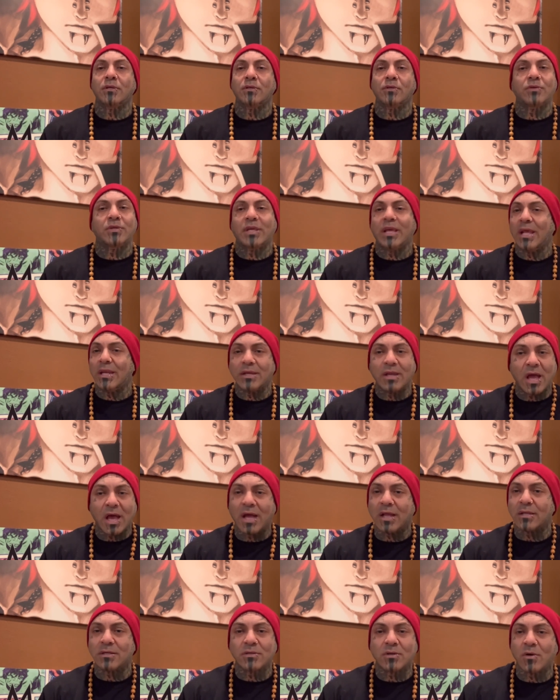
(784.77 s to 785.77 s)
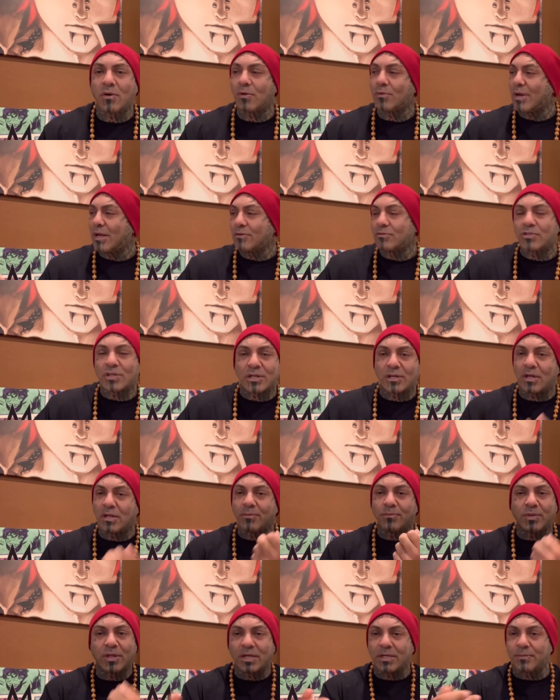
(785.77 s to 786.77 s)
You cannot go around trying to
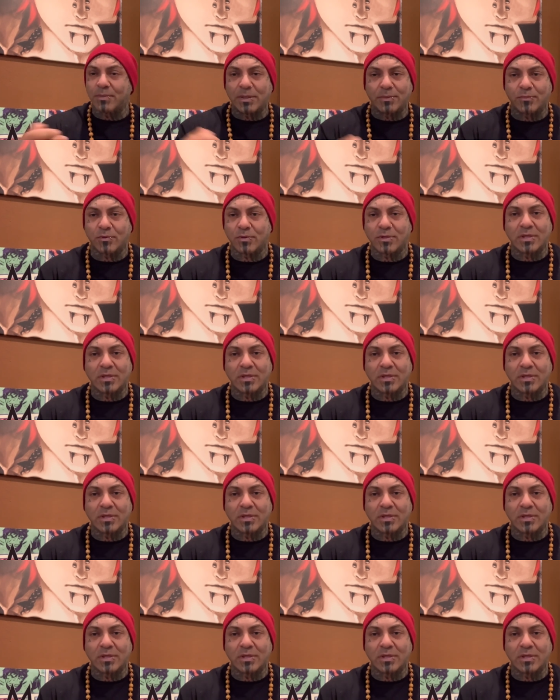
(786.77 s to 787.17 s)
unplug people.